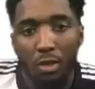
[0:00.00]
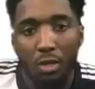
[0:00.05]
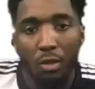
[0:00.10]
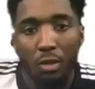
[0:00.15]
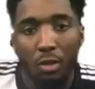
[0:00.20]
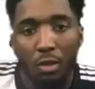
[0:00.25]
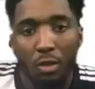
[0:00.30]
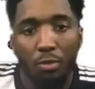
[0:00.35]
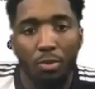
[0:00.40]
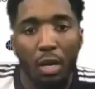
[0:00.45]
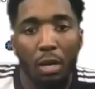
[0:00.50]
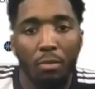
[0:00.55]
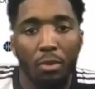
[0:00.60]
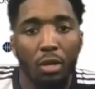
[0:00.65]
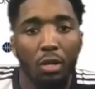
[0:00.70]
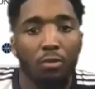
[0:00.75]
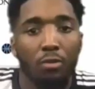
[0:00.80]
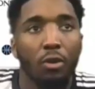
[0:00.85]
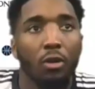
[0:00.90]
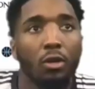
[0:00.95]
that'll be really the
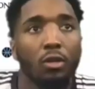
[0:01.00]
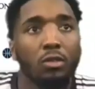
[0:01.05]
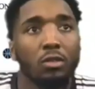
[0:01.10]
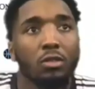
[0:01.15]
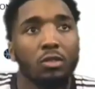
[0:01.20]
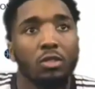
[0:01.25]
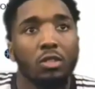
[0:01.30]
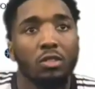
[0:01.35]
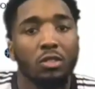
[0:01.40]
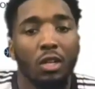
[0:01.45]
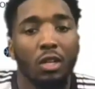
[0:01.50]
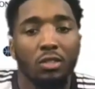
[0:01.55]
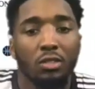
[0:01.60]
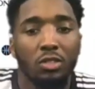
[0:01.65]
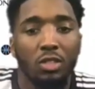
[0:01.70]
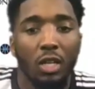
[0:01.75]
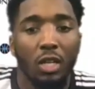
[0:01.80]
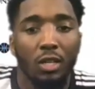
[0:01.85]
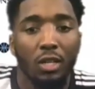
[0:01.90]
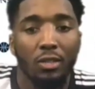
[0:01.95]
primary focus is
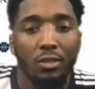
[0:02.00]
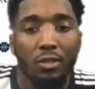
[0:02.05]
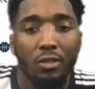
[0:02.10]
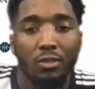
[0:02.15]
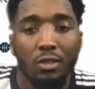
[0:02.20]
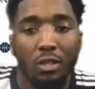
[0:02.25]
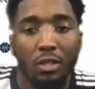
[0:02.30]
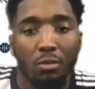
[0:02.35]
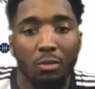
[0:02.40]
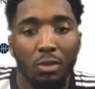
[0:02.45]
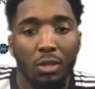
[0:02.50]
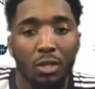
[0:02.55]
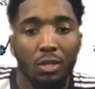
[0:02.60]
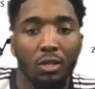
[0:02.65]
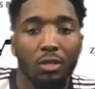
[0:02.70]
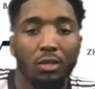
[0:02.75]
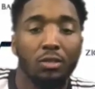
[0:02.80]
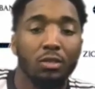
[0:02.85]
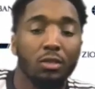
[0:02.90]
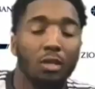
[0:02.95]
just us gelling as a team
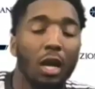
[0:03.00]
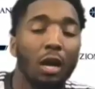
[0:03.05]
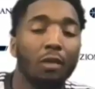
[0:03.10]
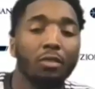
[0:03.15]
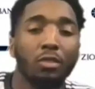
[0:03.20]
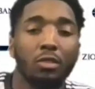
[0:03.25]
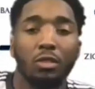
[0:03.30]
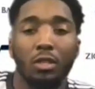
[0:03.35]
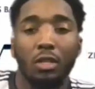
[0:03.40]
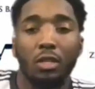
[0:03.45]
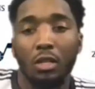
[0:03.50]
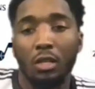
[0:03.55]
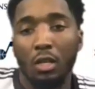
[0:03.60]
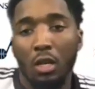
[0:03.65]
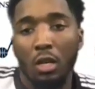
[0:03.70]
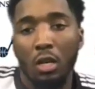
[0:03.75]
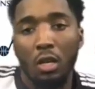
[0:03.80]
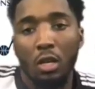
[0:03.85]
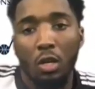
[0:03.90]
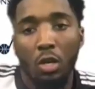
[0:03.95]
because
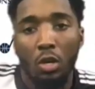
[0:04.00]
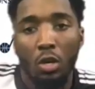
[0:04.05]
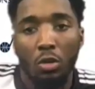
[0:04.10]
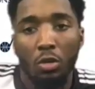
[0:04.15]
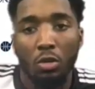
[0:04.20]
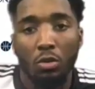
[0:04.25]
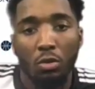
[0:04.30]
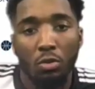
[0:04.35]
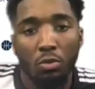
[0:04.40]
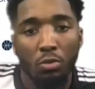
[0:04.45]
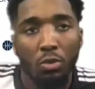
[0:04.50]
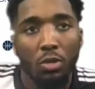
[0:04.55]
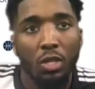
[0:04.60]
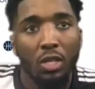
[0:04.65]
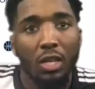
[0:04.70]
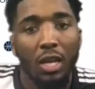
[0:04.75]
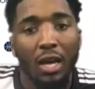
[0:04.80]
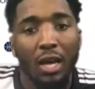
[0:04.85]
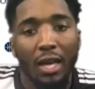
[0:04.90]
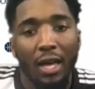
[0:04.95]
obviously you
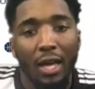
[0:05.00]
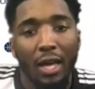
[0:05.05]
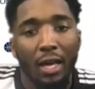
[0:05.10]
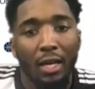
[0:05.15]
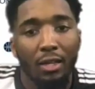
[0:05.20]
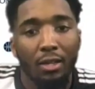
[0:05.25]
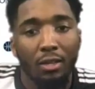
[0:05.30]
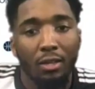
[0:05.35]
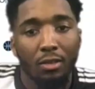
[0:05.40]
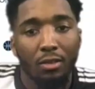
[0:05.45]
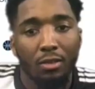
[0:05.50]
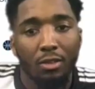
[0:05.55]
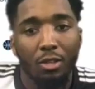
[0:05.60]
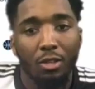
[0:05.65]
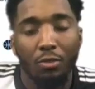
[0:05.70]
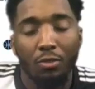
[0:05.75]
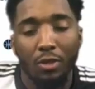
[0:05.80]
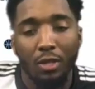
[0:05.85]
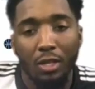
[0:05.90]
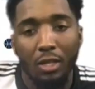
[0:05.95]
Rudy and I had
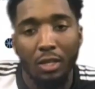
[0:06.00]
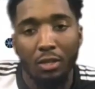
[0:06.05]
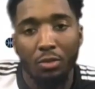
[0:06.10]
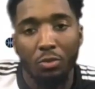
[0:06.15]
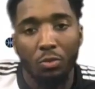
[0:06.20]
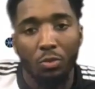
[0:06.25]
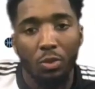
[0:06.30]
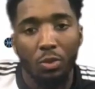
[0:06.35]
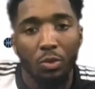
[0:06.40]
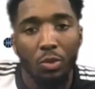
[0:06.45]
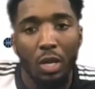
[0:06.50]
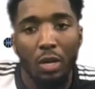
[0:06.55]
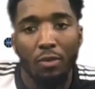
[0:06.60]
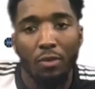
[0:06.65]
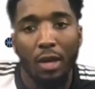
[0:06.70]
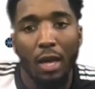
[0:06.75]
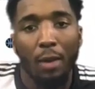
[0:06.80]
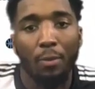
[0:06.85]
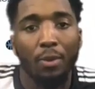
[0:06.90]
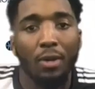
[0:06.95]
COVID and
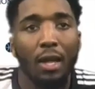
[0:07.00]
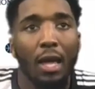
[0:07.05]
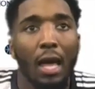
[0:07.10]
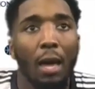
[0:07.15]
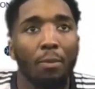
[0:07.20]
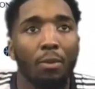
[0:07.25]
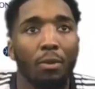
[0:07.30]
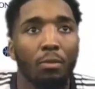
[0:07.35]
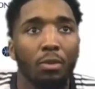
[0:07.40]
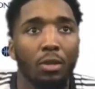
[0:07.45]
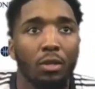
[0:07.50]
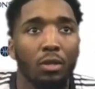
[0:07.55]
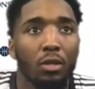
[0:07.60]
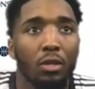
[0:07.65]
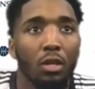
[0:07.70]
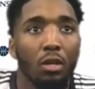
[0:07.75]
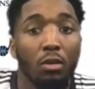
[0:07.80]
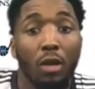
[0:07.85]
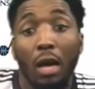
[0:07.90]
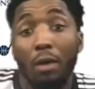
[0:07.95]
whatever happened happened,
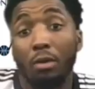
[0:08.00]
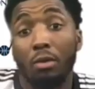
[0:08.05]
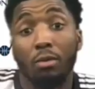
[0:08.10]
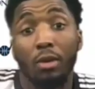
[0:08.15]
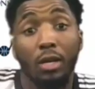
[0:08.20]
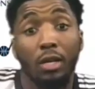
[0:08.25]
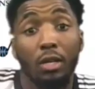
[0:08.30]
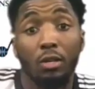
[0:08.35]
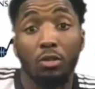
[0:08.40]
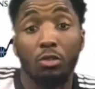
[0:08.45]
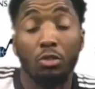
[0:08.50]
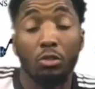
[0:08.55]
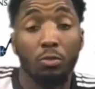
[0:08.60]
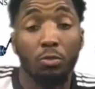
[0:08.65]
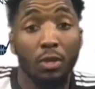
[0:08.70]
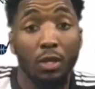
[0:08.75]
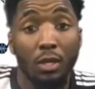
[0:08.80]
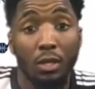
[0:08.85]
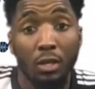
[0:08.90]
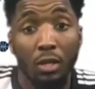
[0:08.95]
but you know, now we're ready to
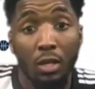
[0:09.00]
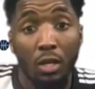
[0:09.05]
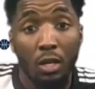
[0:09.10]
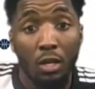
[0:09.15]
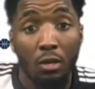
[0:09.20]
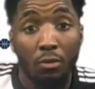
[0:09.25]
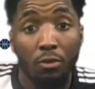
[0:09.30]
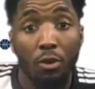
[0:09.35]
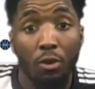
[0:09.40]
hoop and